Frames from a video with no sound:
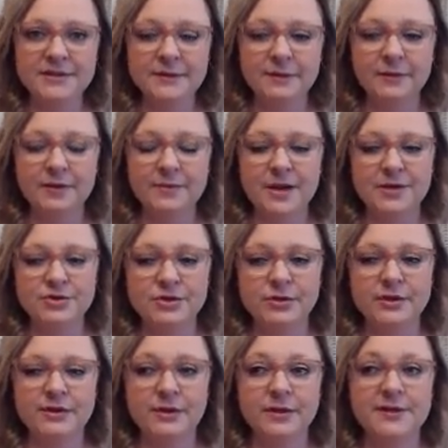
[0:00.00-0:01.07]
We want to make sure
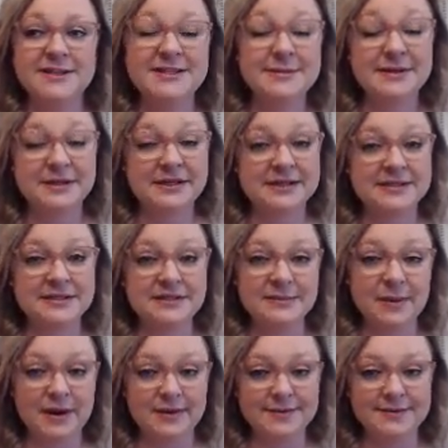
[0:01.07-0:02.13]
that their experience is
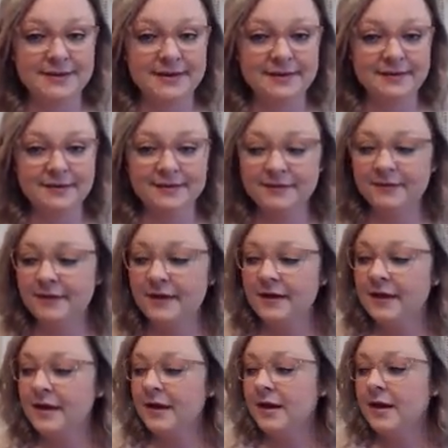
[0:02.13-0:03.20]
positive.
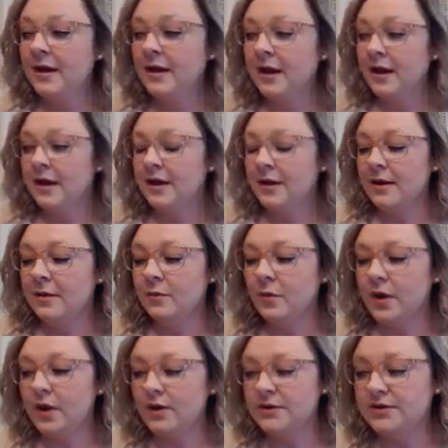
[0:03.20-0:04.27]
We
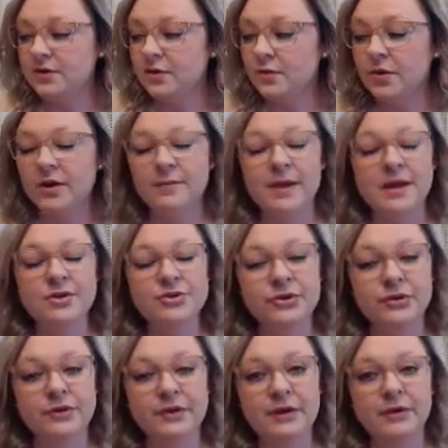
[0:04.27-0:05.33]
also want to make
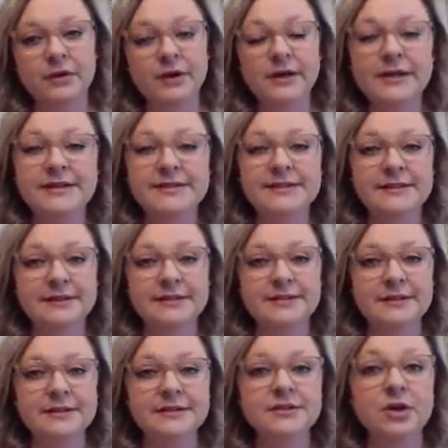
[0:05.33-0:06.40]
sure that our
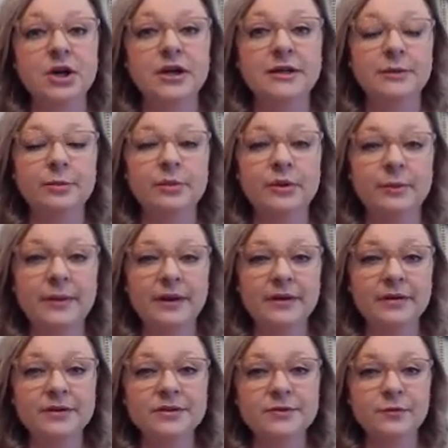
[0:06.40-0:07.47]
E6s, our
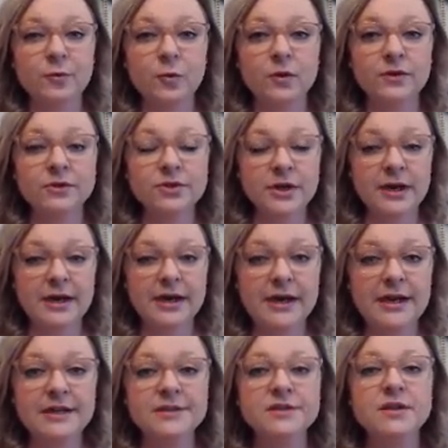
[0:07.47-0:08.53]
implementers for the
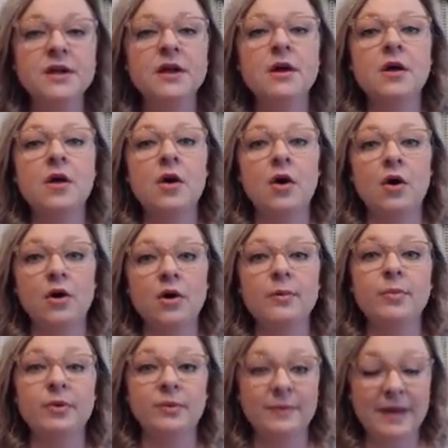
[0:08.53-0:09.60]
trainings, are
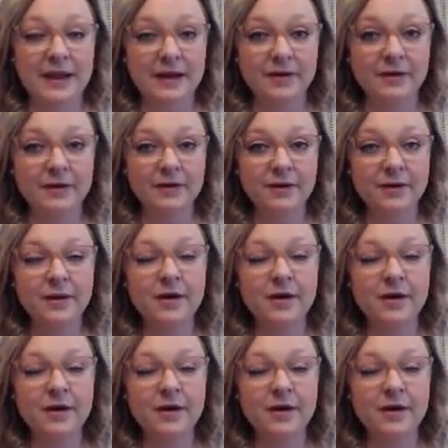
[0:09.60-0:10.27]
prepared.